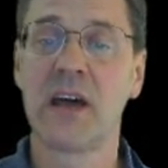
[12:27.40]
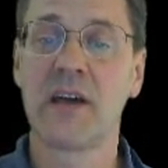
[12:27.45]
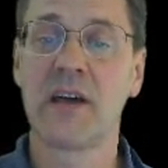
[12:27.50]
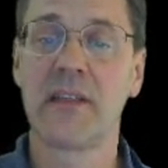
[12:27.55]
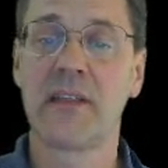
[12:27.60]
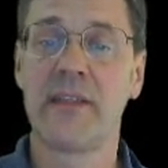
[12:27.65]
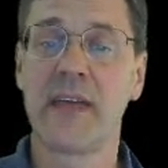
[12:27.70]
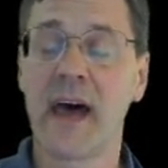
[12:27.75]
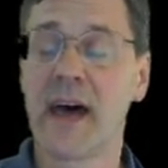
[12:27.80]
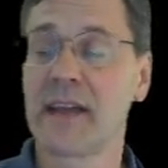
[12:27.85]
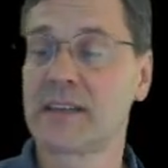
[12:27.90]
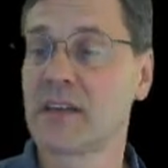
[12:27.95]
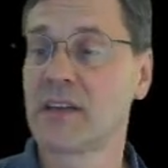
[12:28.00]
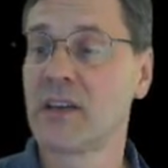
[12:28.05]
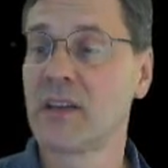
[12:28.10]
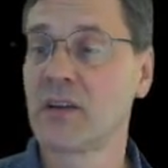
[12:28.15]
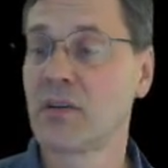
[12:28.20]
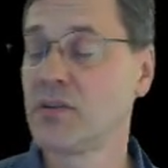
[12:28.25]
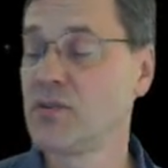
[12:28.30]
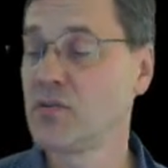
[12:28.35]
that
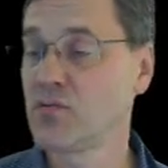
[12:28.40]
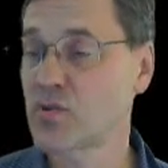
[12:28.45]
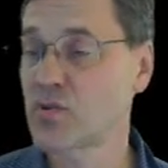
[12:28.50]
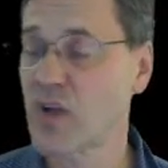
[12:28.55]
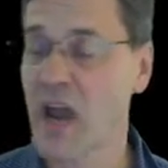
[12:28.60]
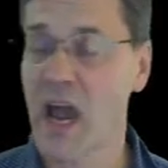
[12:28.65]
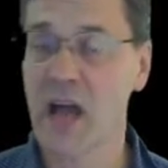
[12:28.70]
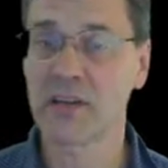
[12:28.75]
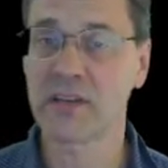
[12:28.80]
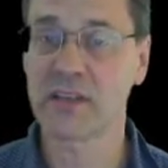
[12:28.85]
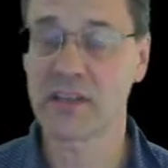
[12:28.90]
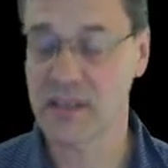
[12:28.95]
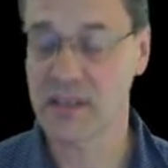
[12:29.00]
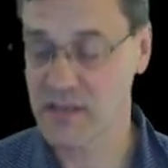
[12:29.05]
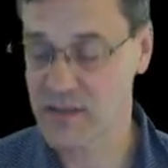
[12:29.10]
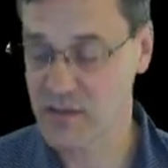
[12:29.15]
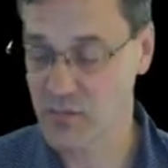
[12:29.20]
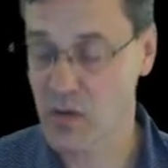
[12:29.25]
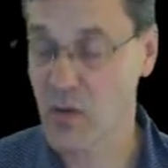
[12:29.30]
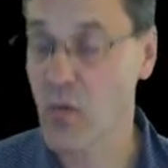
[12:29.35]
neutrality
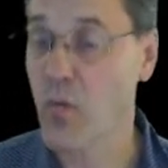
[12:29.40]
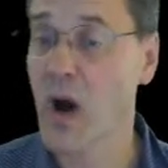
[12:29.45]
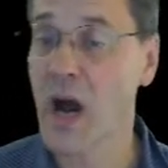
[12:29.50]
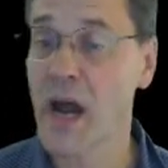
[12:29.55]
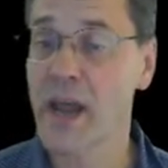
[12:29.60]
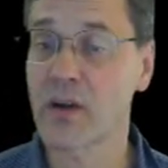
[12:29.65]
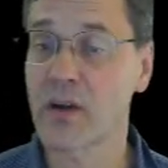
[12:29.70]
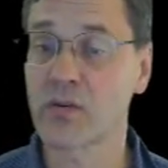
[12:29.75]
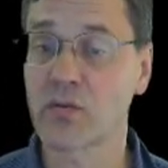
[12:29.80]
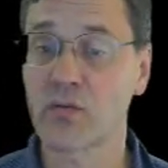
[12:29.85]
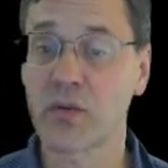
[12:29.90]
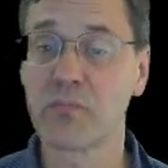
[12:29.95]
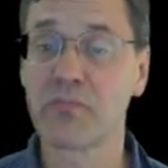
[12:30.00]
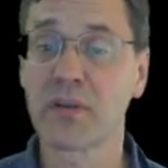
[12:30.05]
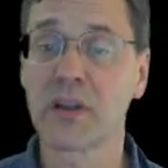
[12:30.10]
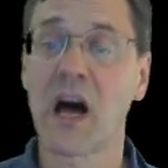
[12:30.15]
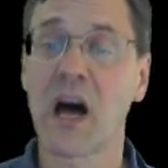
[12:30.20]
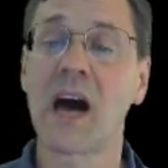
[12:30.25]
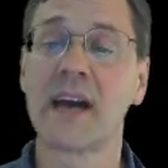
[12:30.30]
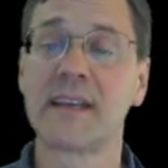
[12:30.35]
is required or
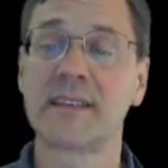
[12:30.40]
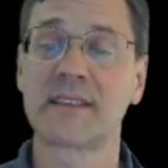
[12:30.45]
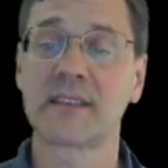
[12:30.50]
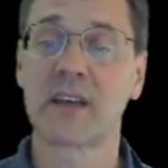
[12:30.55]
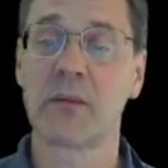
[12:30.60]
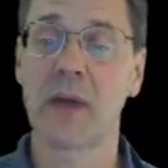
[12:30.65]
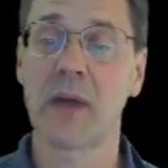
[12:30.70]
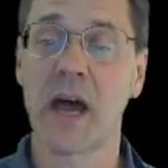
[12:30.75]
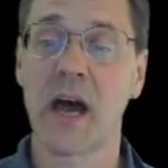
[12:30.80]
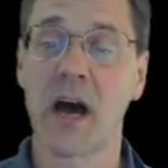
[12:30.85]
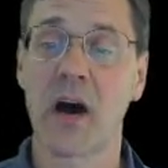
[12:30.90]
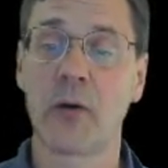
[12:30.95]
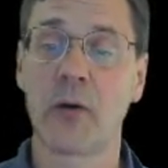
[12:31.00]
implied somehow.